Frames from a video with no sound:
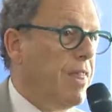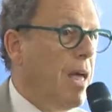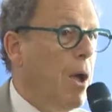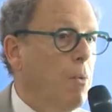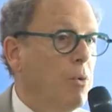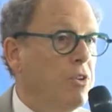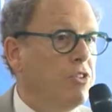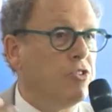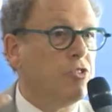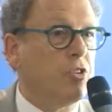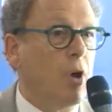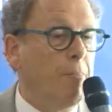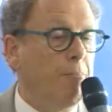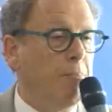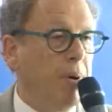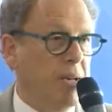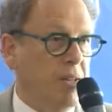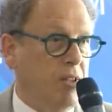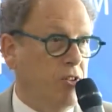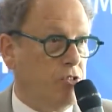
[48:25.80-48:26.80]
That was
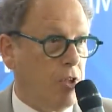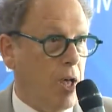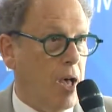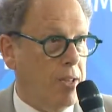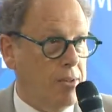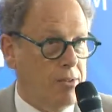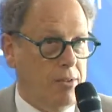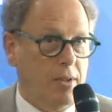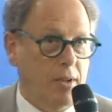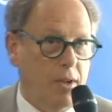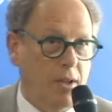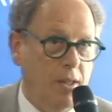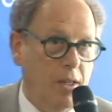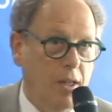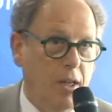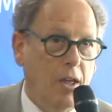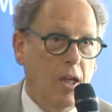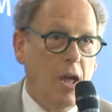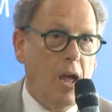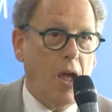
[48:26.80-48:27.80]
somebody's idea.
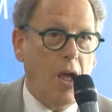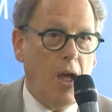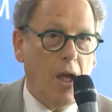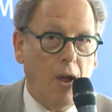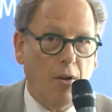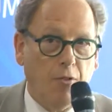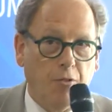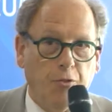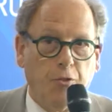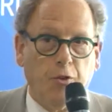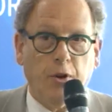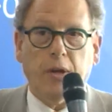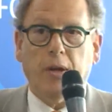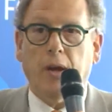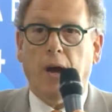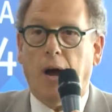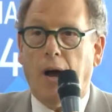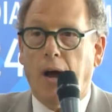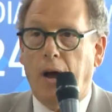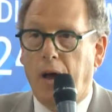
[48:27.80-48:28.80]

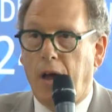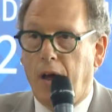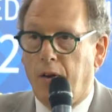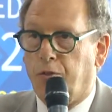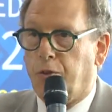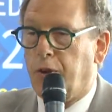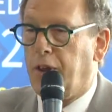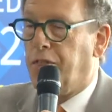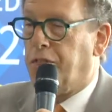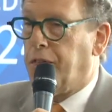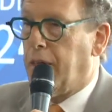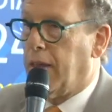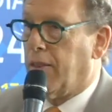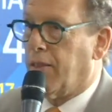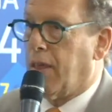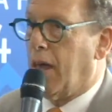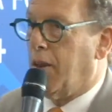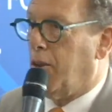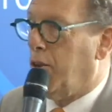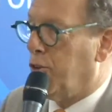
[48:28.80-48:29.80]
Everything
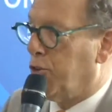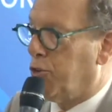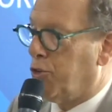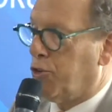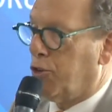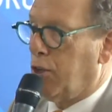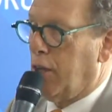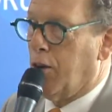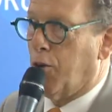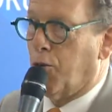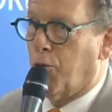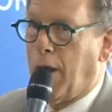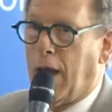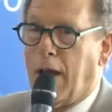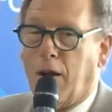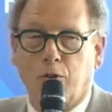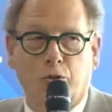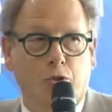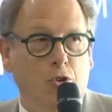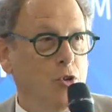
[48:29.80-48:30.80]
that you see
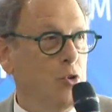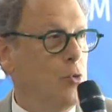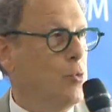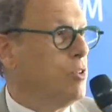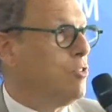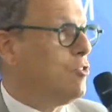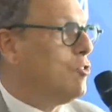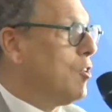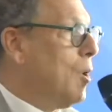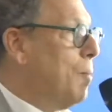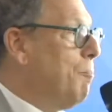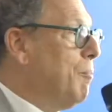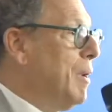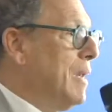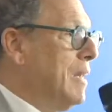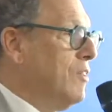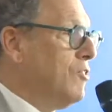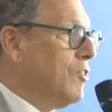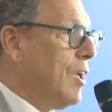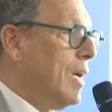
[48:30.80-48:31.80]
around you was
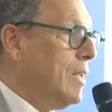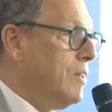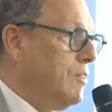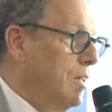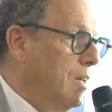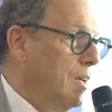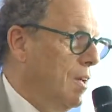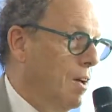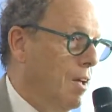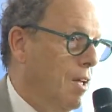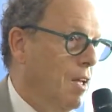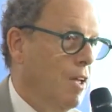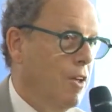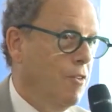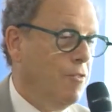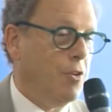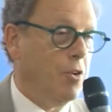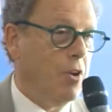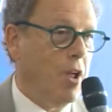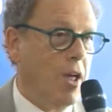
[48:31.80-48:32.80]
somebody's idea.
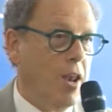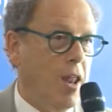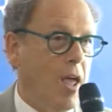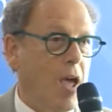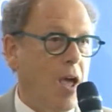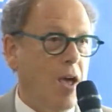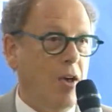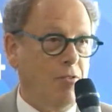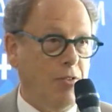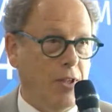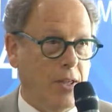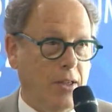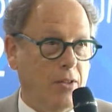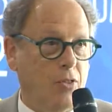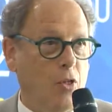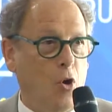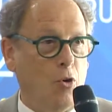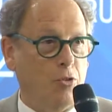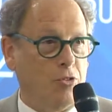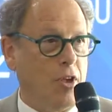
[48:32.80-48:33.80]
If you're not having
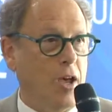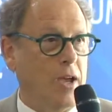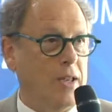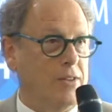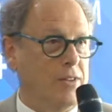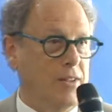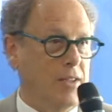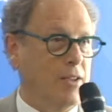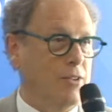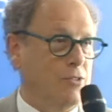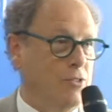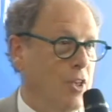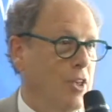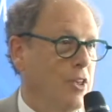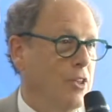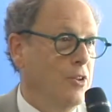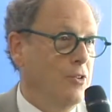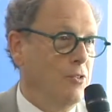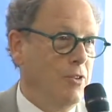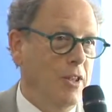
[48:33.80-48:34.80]
those ideas,
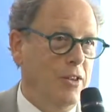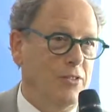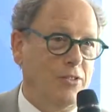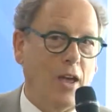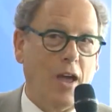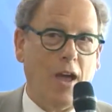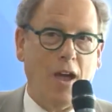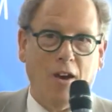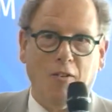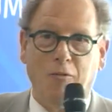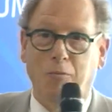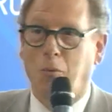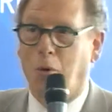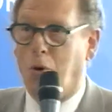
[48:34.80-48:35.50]
you need to have